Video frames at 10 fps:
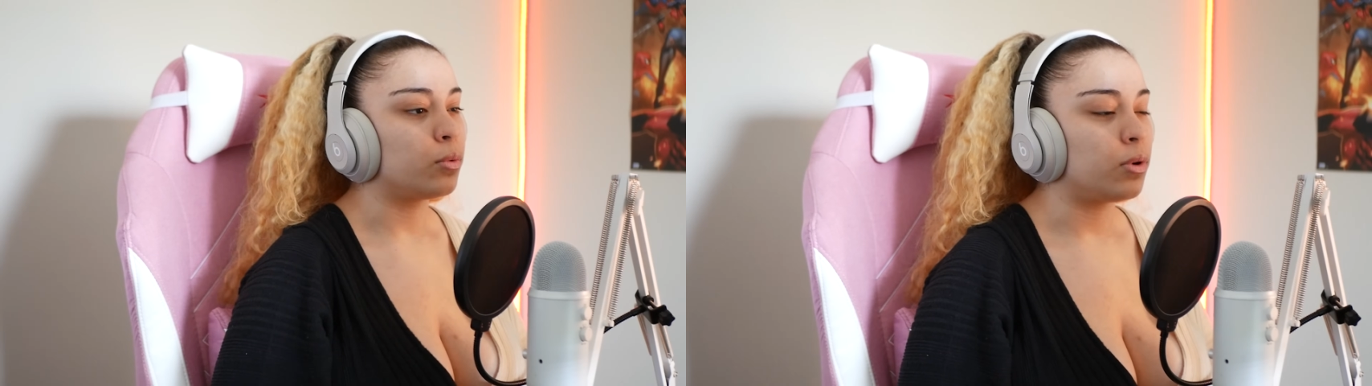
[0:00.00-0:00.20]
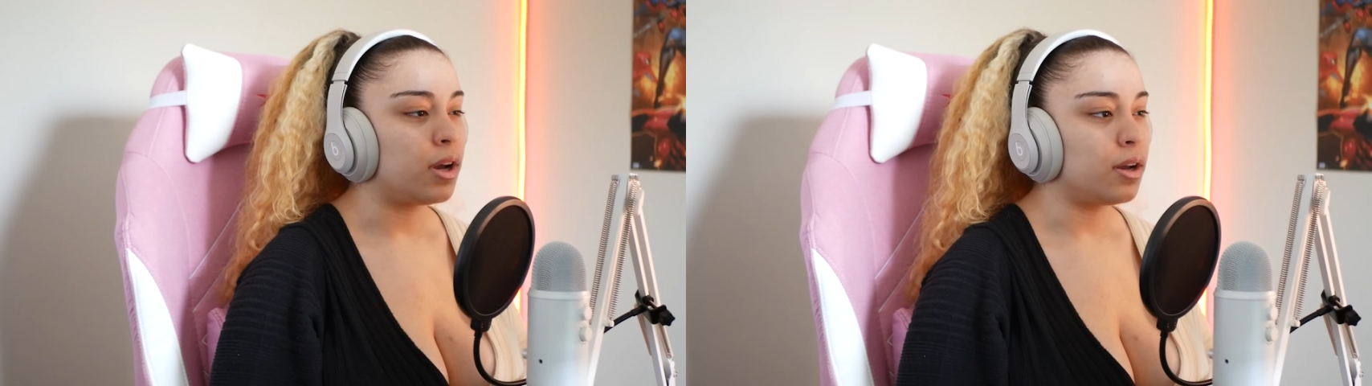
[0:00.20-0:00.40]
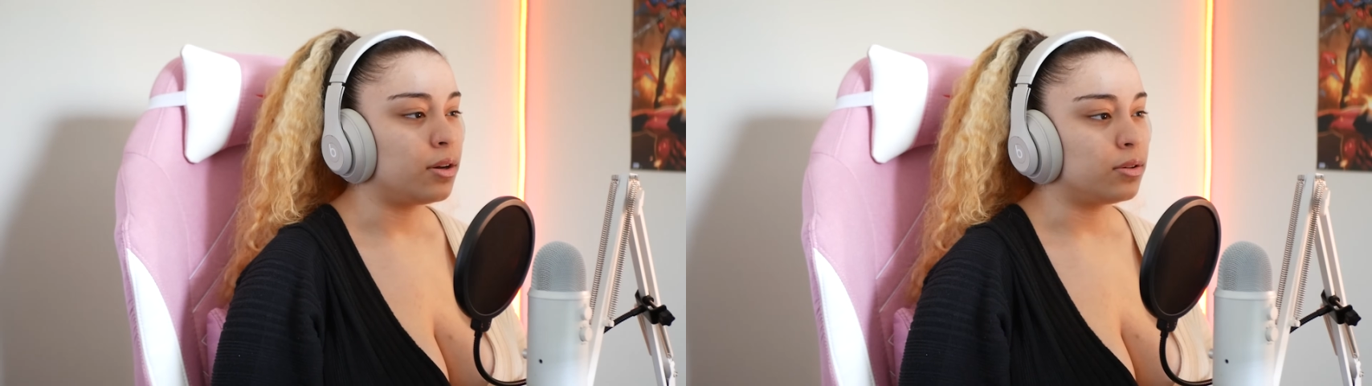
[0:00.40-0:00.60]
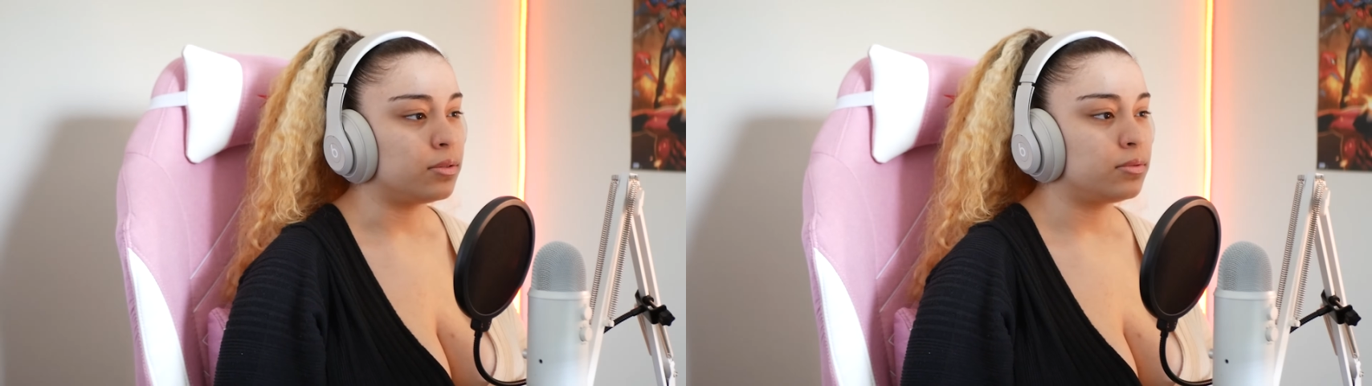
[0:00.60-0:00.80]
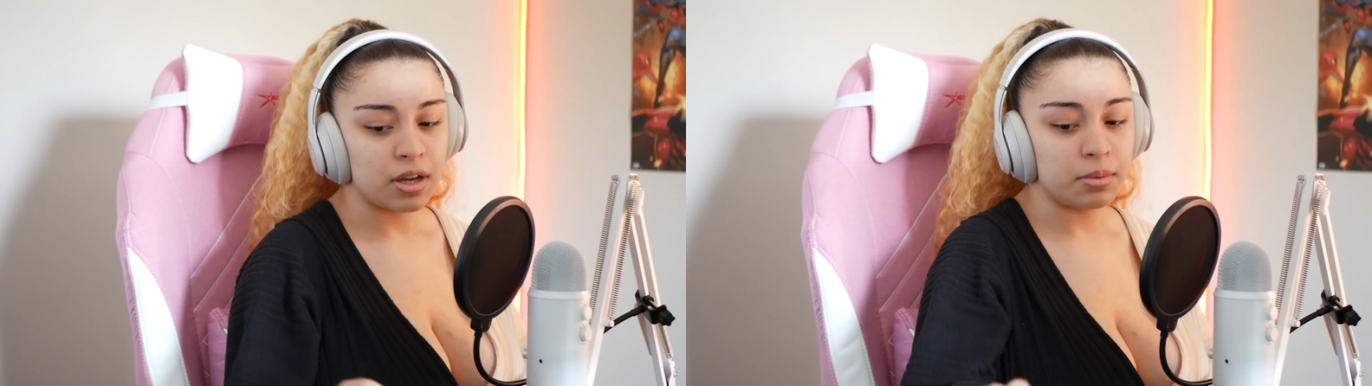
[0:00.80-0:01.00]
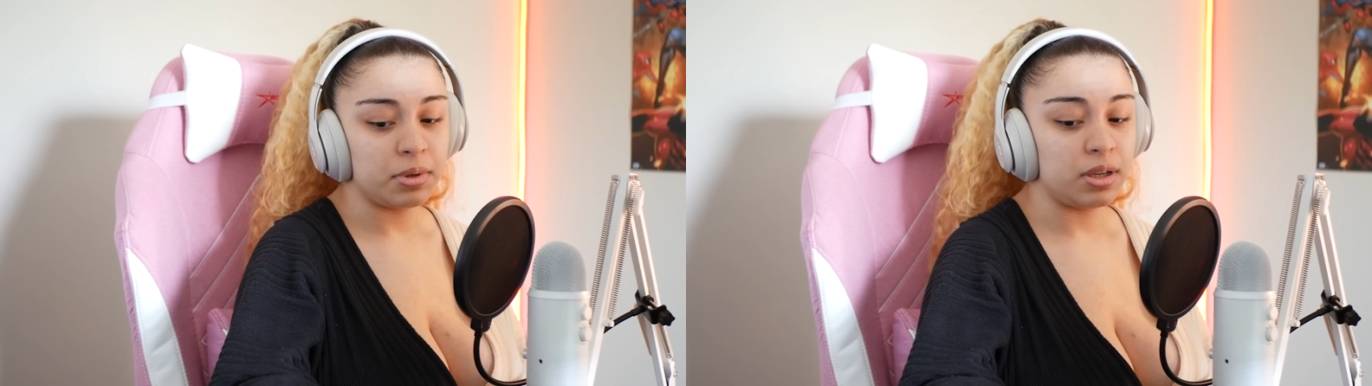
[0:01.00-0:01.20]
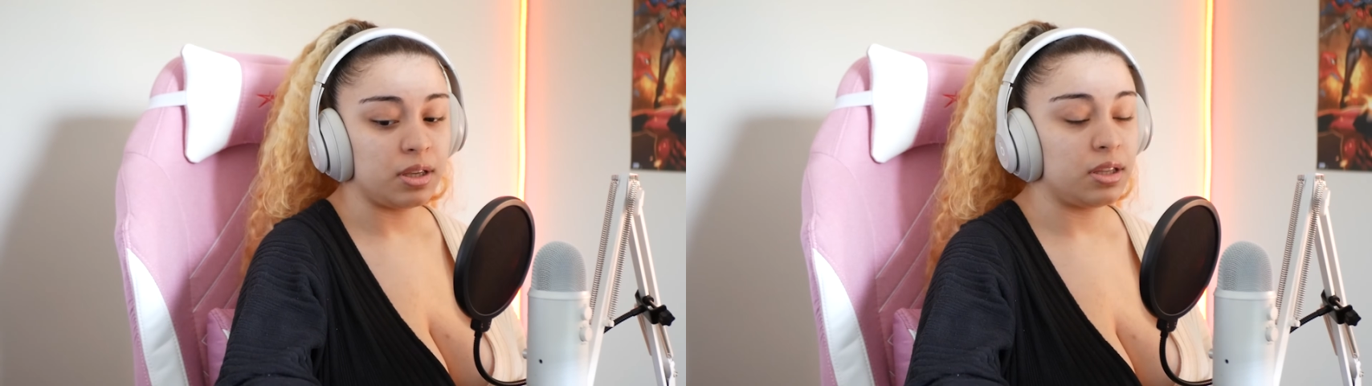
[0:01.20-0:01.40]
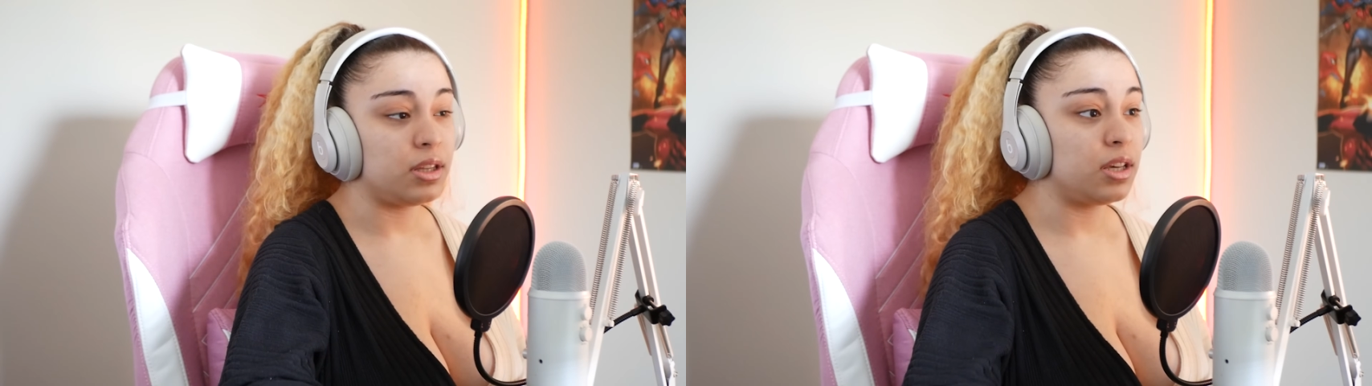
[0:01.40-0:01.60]
Wow. I mean,
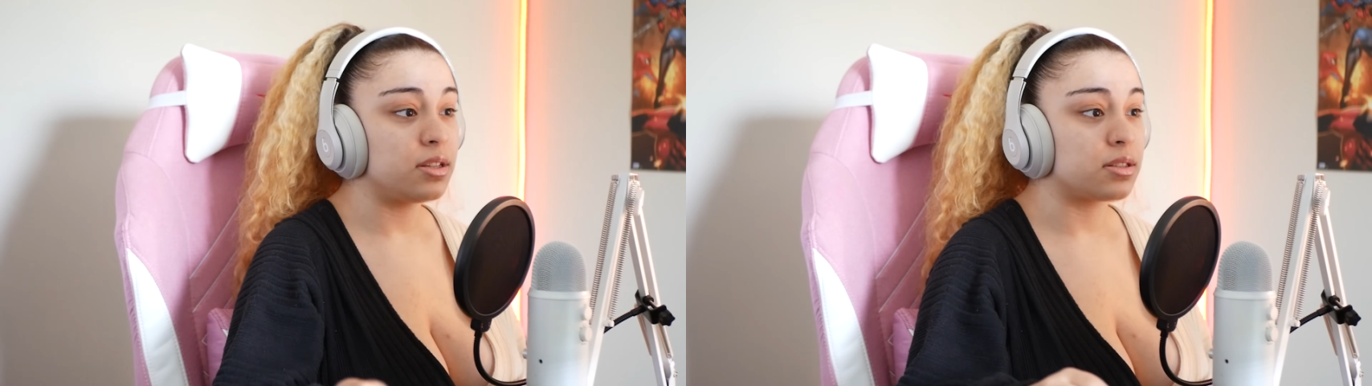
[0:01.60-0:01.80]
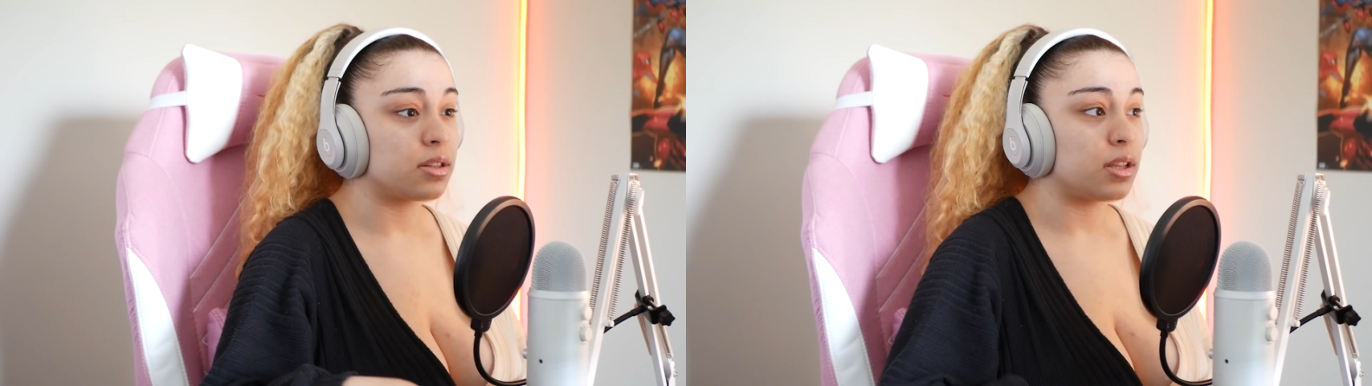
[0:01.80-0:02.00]
he needs it.